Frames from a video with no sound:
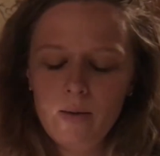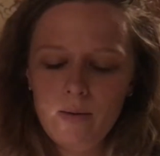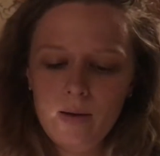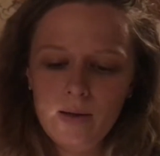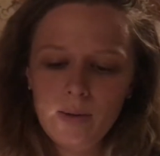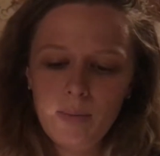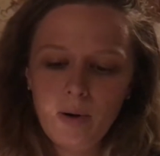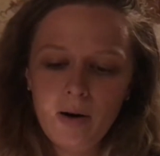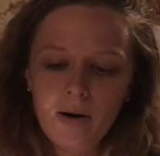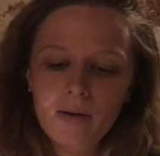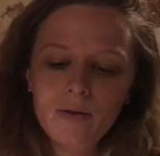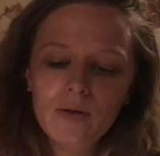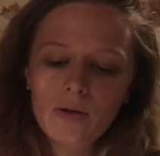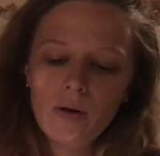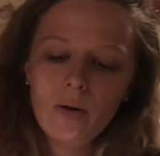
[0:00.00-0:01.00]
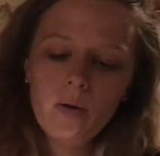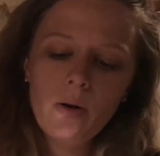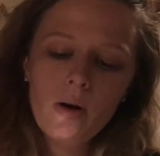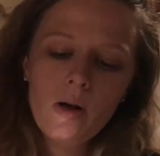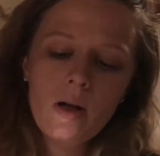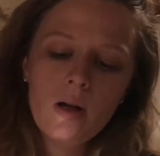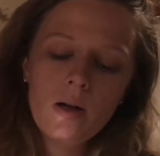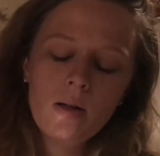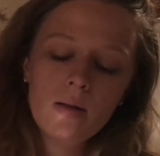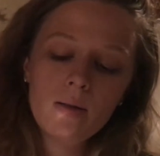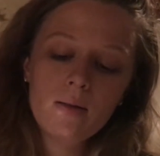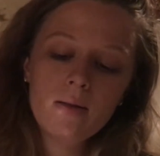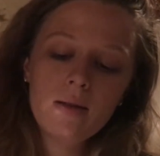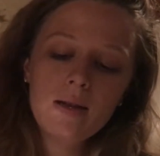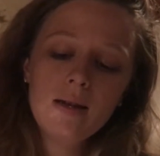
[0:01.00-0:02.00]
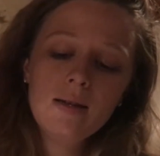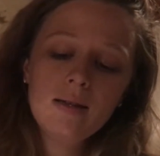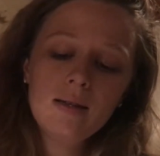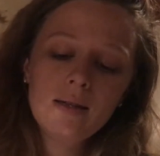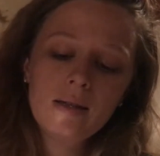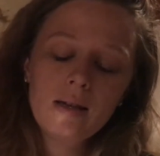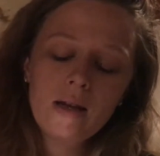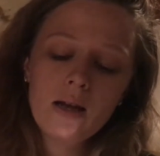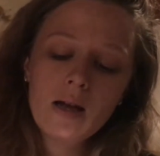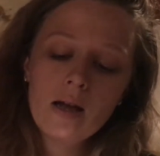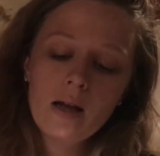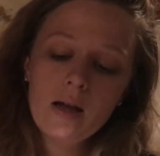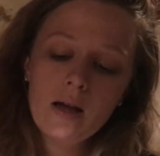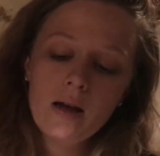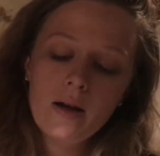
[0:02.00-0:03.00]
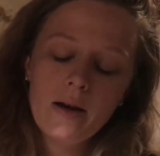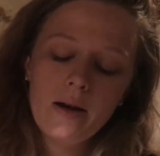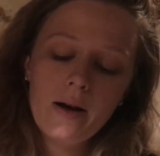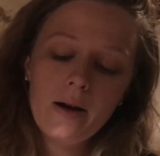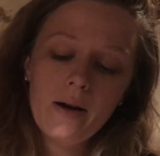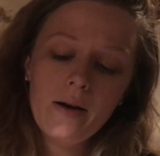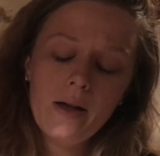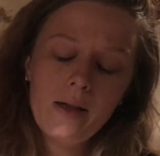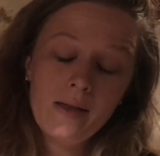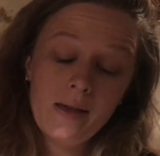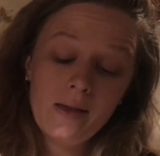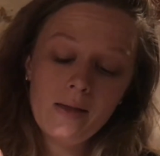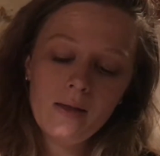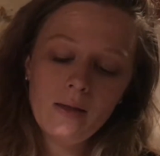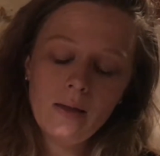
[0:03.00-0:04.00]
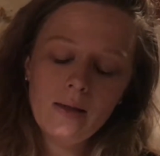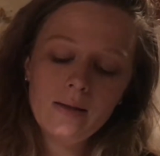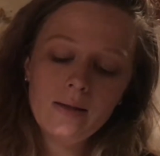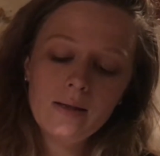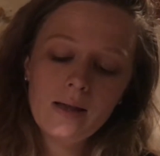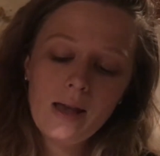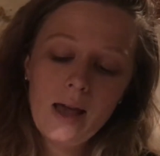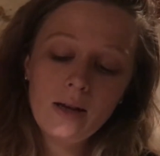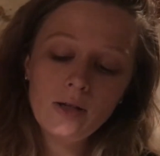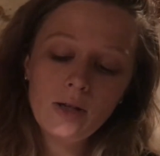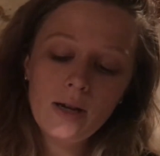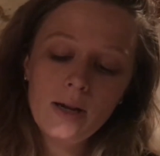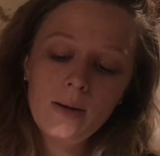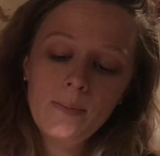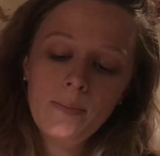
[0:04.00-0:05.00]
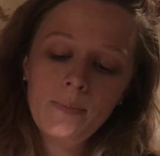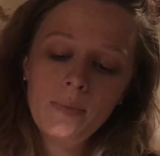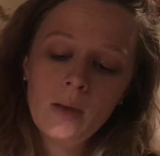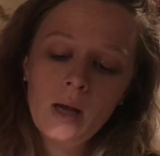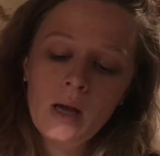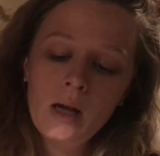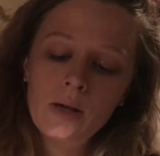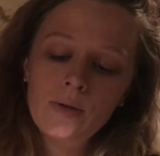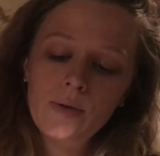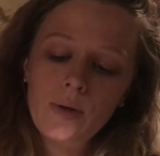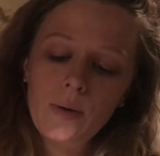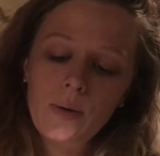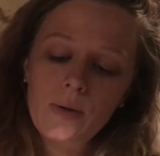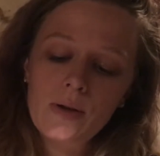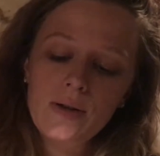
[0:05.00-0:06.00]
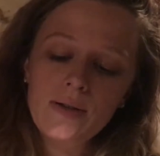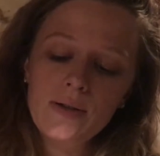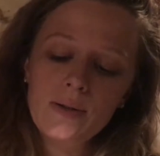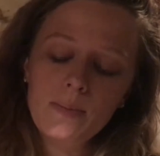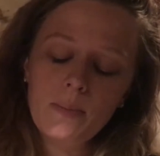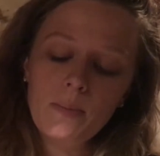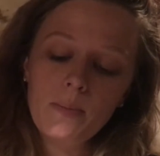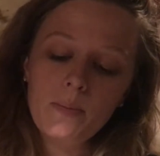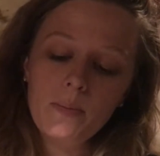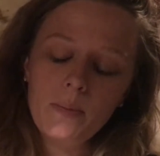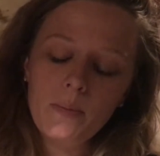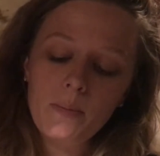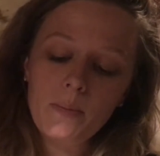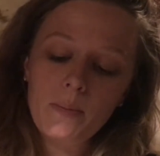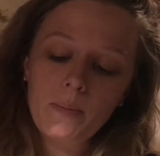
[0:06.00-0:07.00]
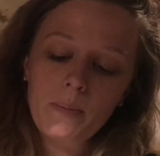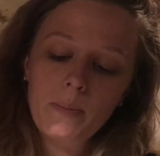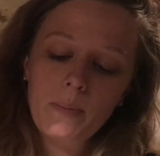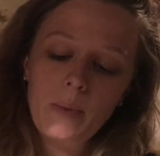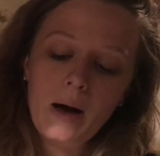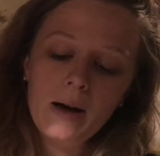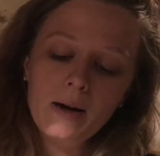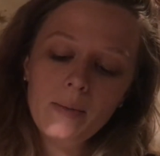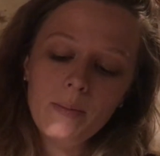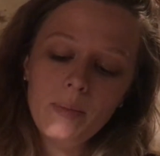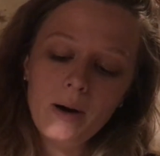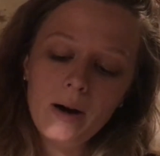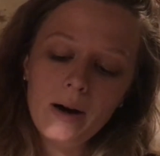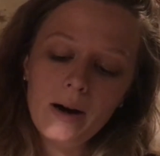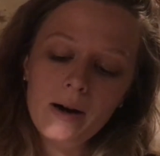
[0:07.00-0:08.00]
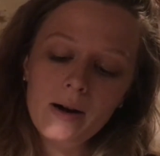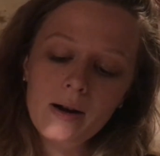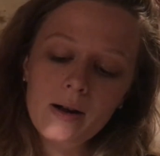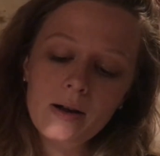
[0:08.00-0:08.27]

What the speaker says: this part. So this this is the engine. So this bottom part